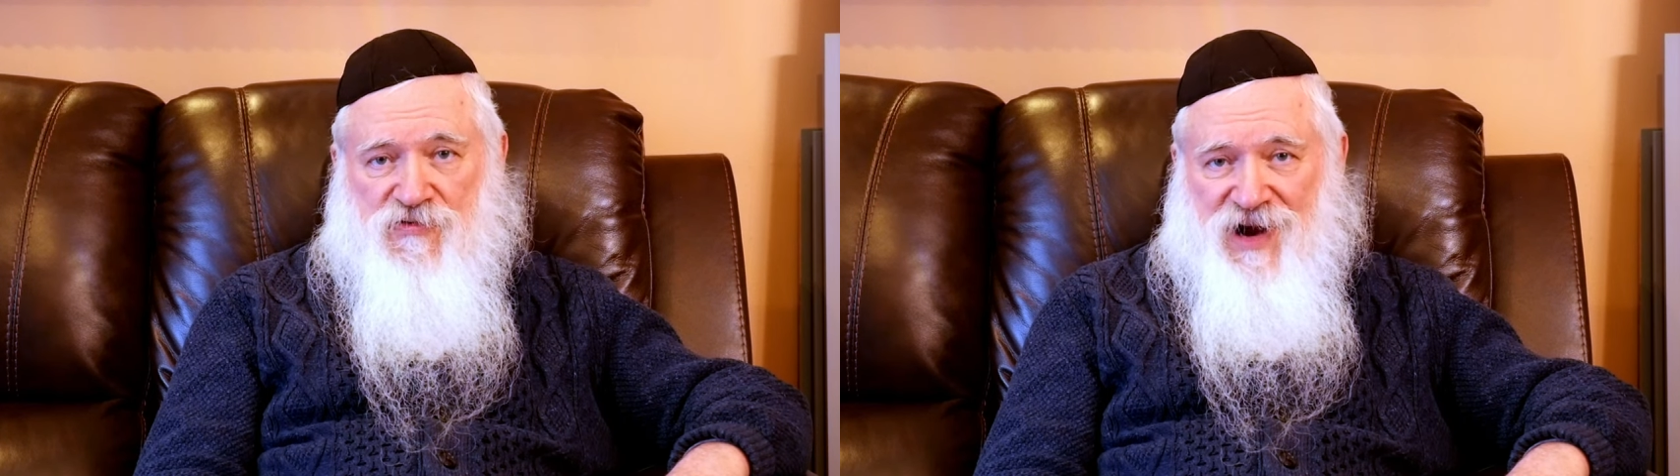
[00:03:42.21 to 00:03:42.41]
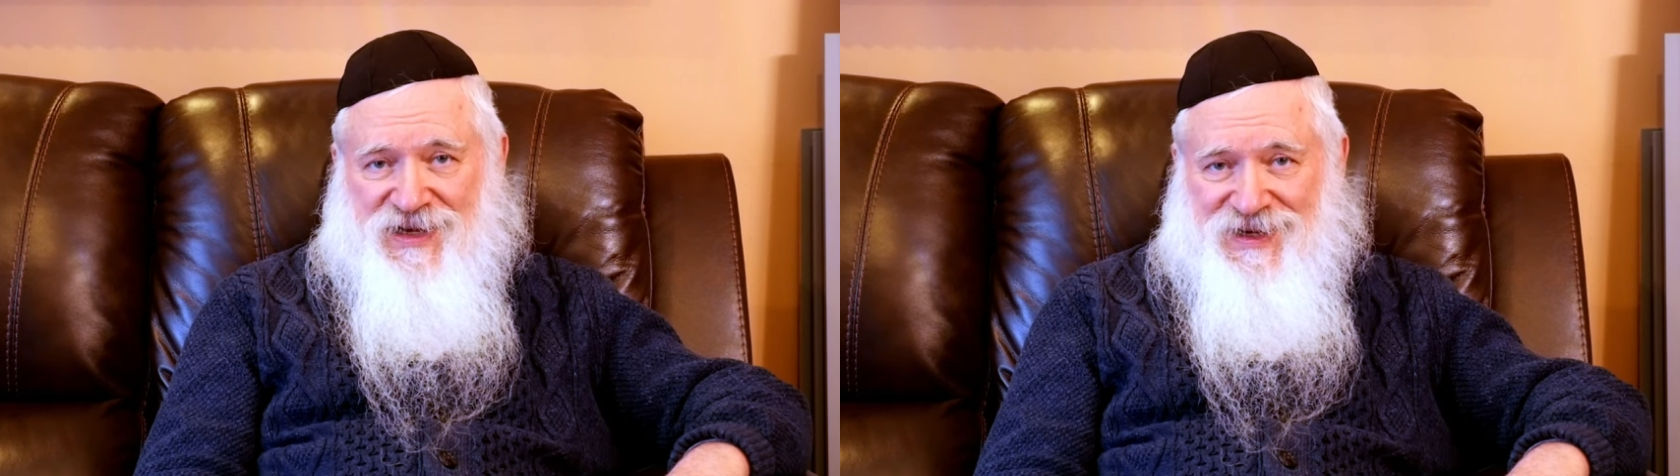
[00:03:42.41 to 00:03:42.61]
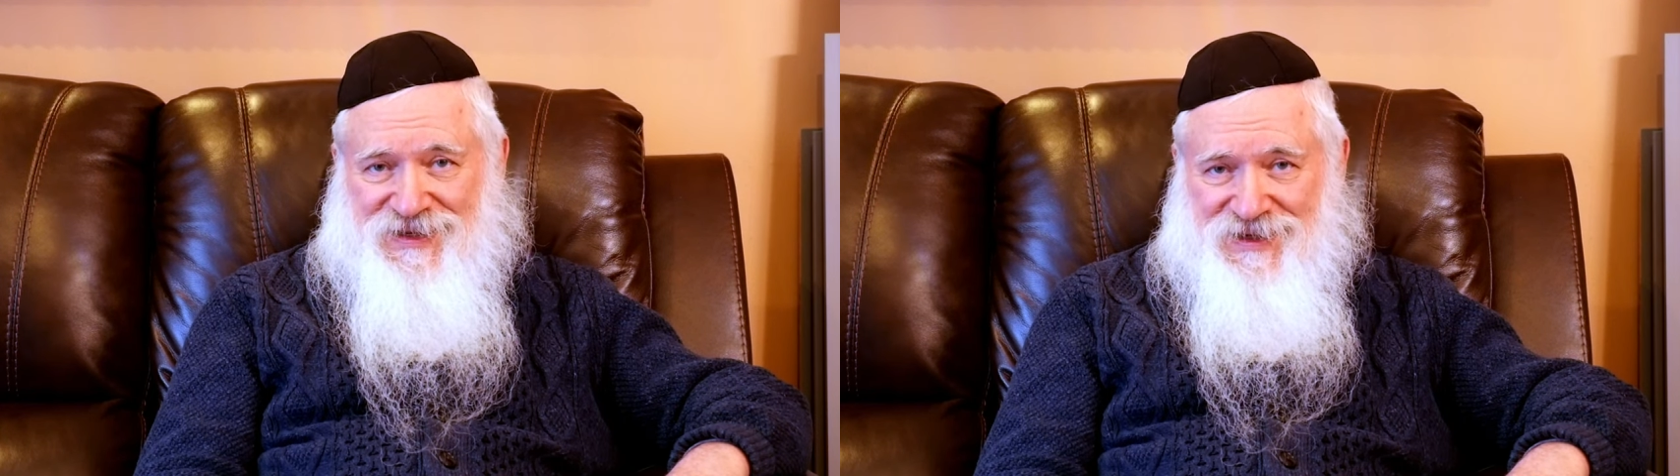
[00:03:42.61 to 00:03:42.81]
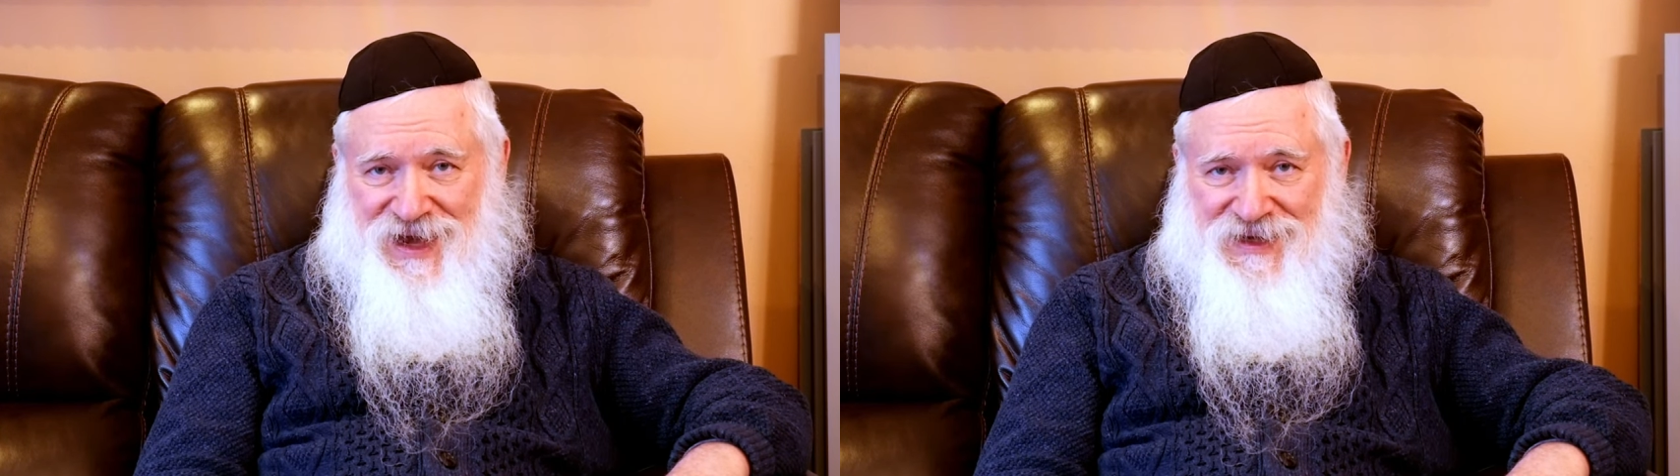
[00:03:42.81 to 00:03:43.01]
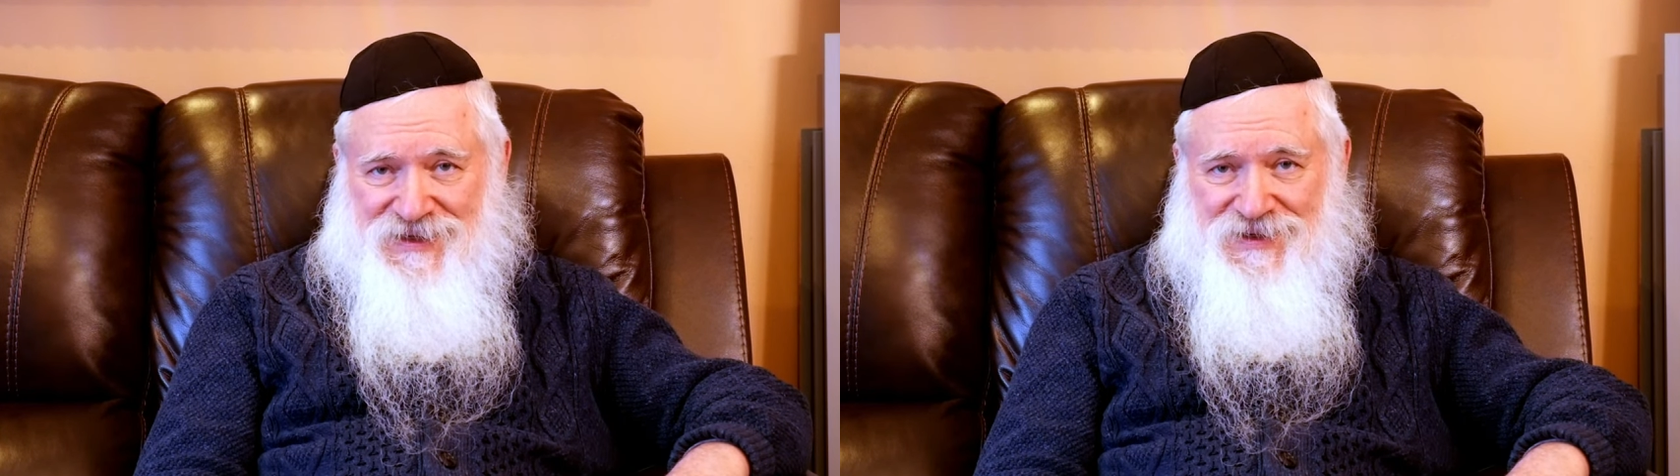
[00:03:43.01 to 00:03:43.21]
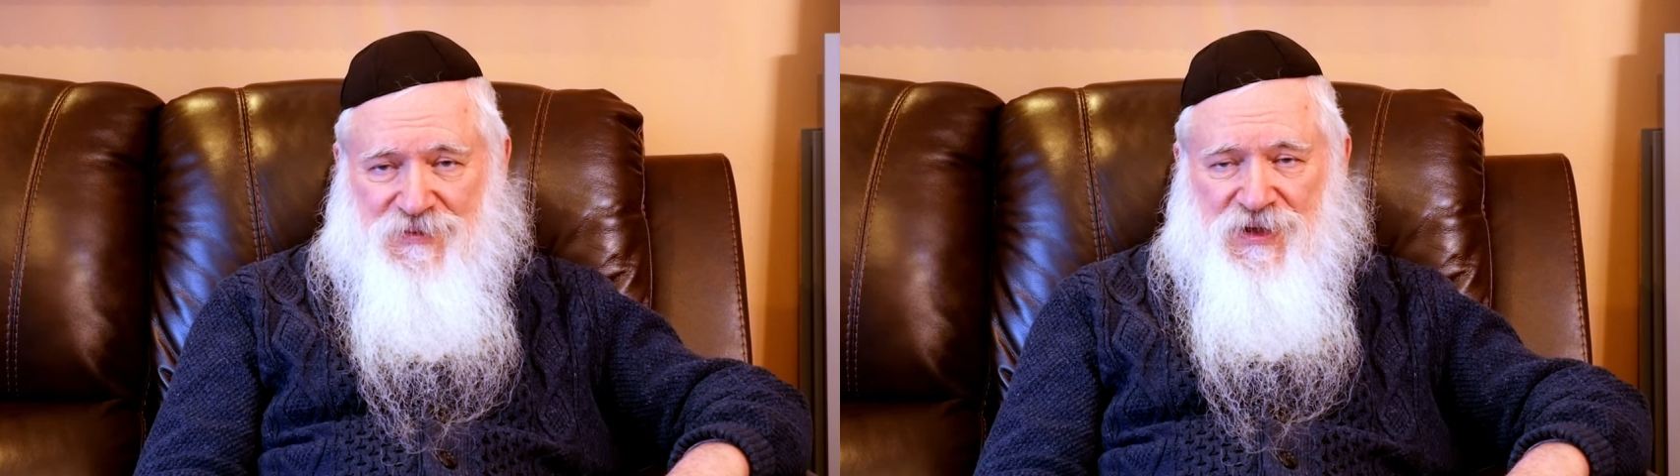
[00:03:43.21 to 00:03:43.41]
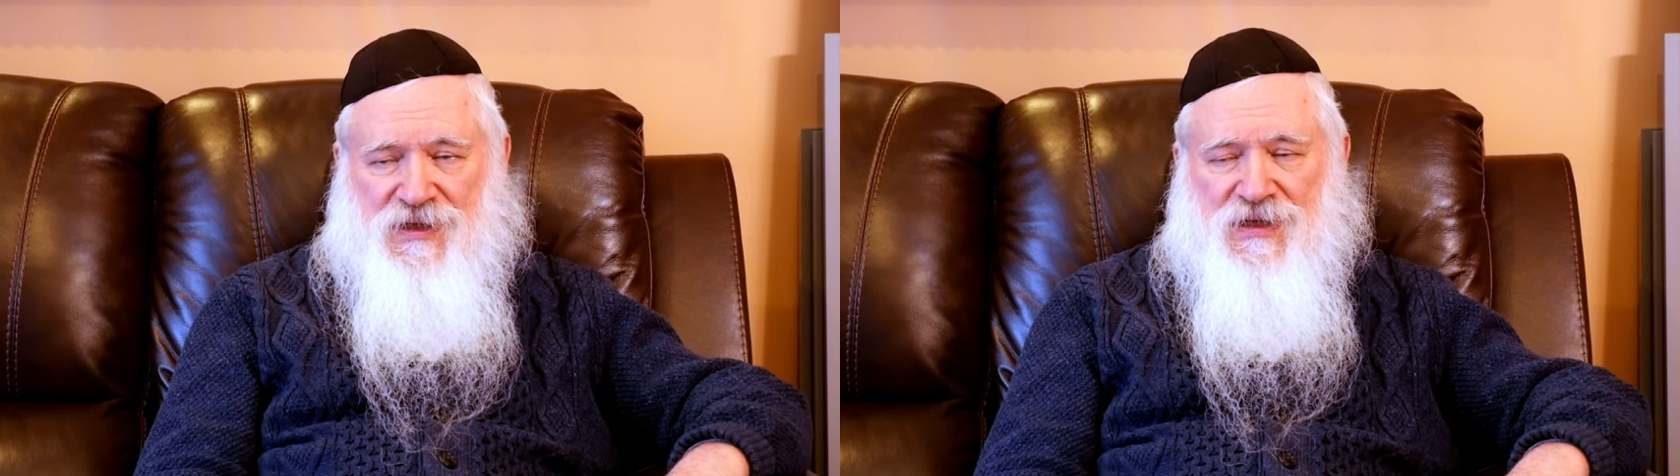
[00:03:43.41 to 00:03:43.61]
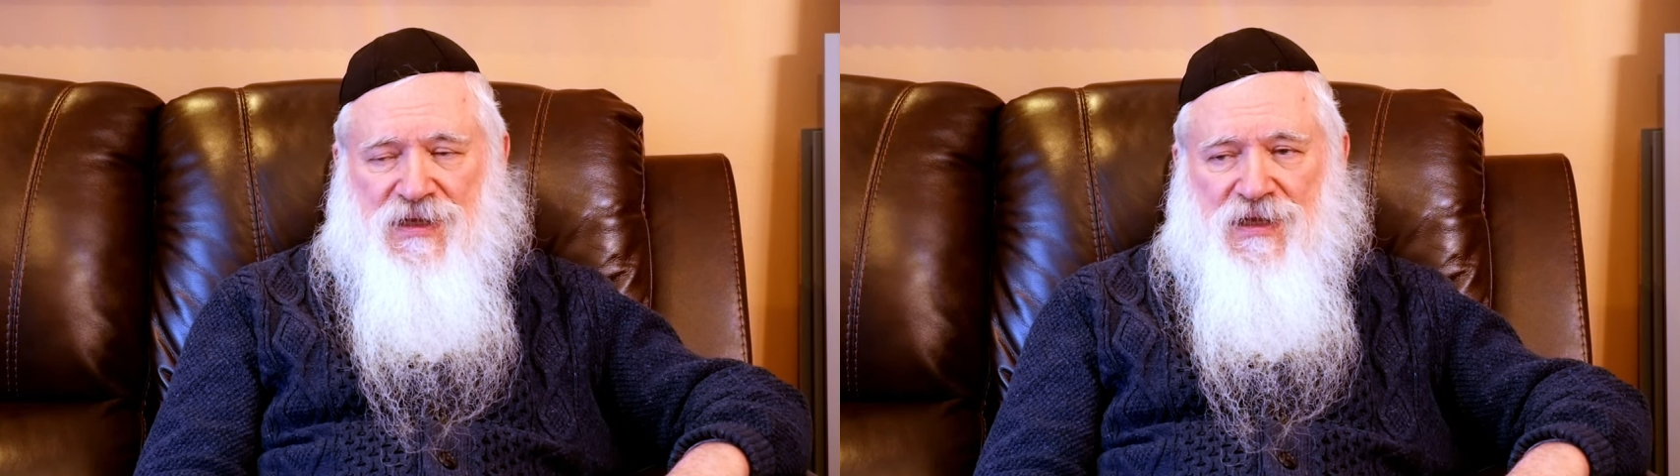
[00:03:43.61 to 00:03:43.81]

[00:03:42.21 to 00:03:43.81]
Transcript: recognizable,